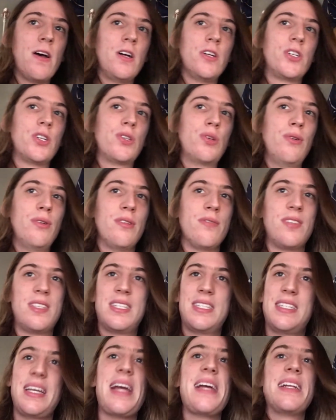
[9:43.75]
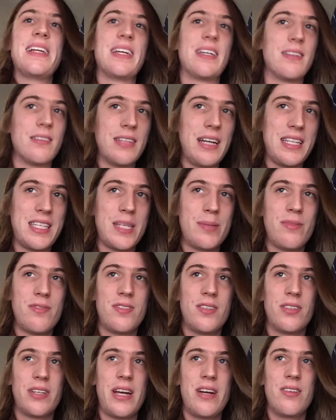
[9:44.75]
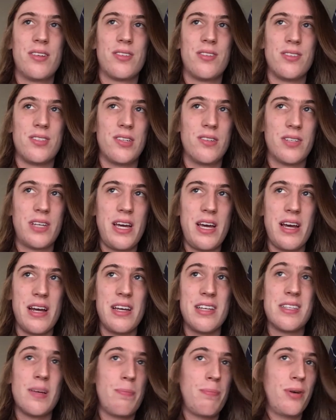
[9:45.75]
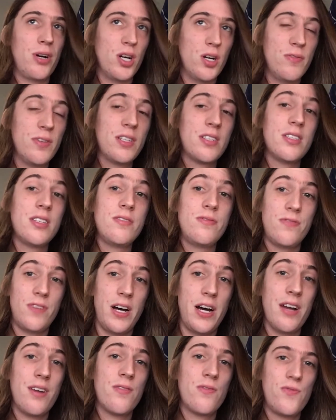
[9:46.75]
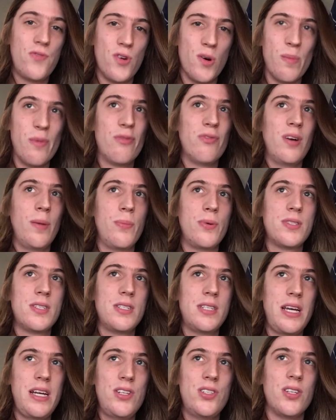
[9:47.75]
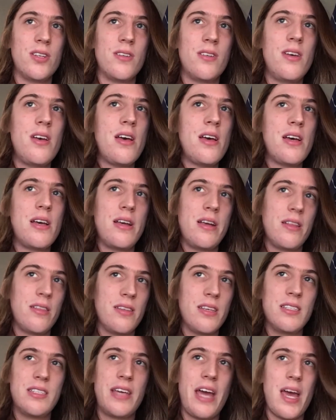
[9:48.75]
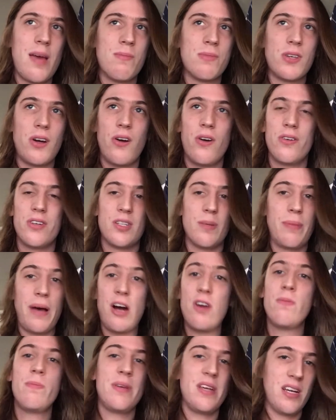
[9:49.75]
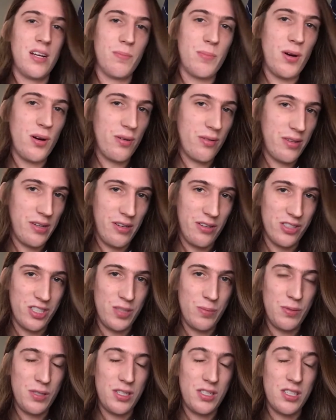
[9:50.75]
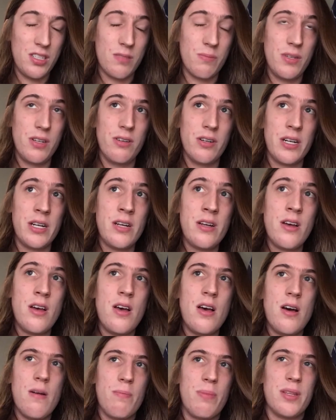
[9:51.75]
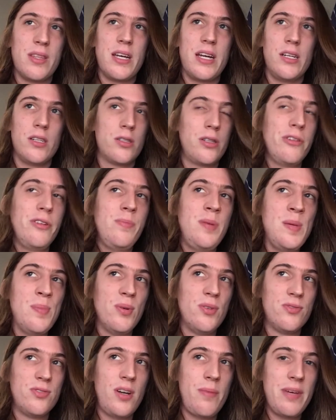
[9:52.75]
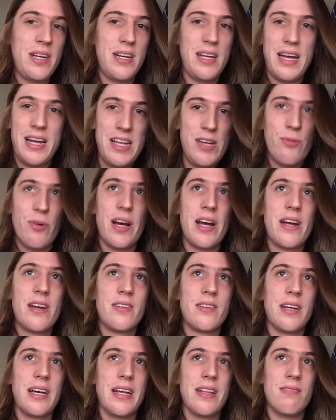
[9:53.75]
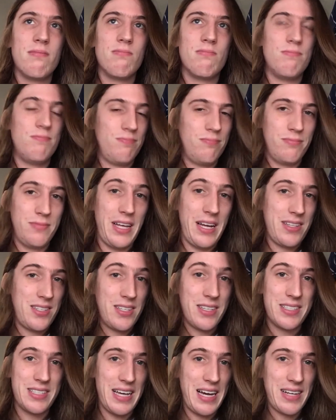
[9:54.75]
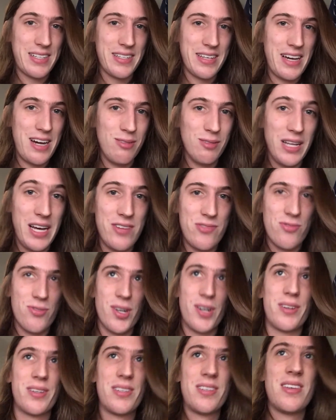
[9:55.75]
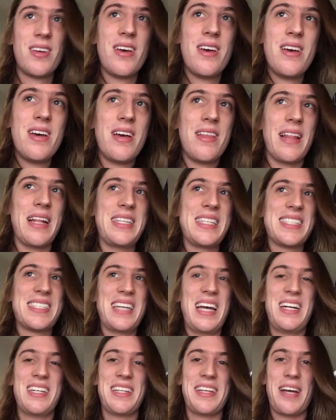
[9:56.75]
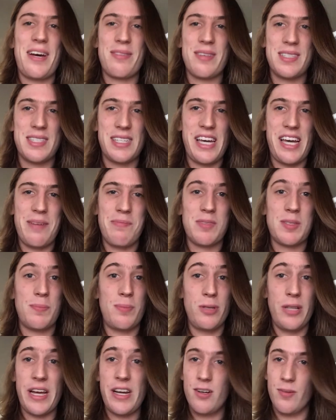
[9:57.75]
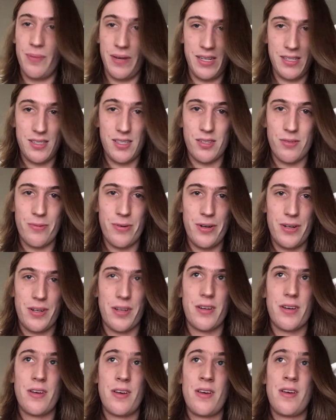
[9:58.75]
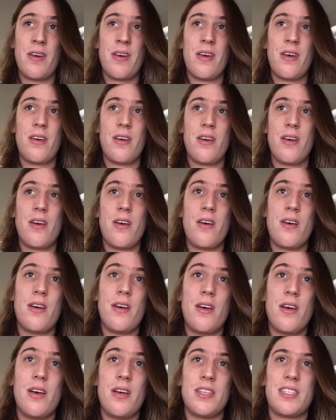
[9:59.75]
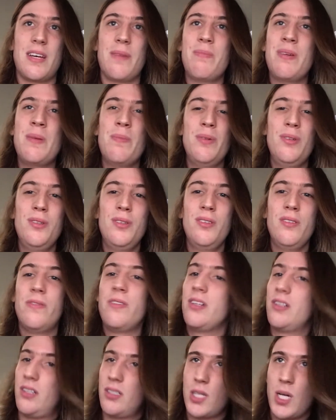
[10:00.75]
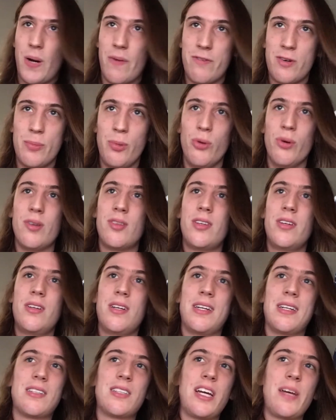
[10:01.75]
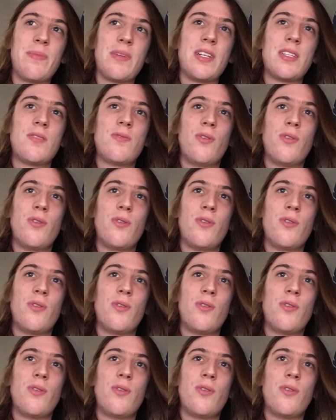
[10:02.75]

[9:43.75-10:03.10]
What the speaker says: just sort of stating that some of their characters are gay, is a perfectly fine form of representation. These games aren't about being part of the LGBT community, but they include people from it anyway, and that's exactly how life works. That's exactly how these games' player bases work. Some people feel uncomfortable with it and claim that it's